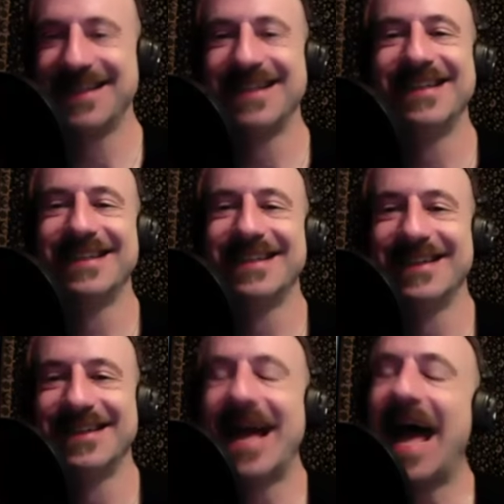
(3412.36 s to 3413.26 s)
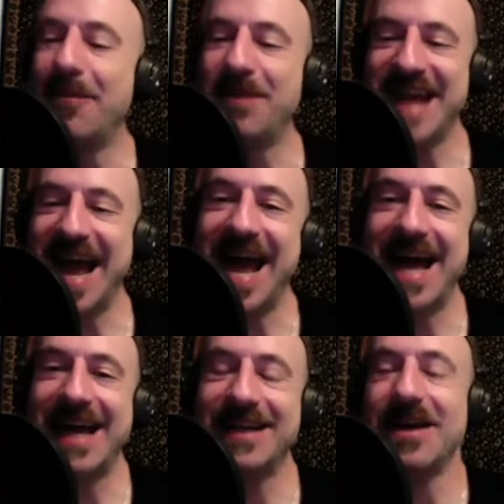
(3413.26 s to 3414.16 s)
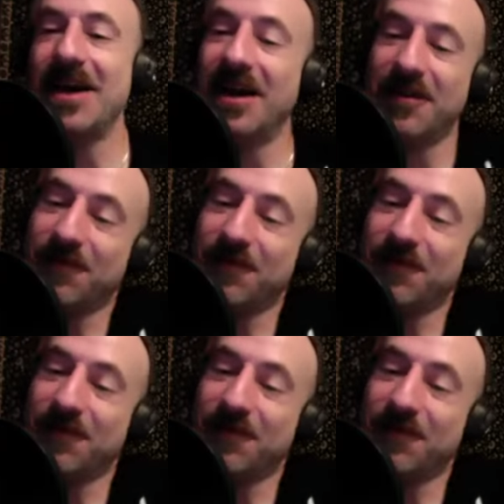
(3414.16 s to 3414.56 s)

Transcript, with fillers: they are. Happy I'm the dad. athlete. I'm the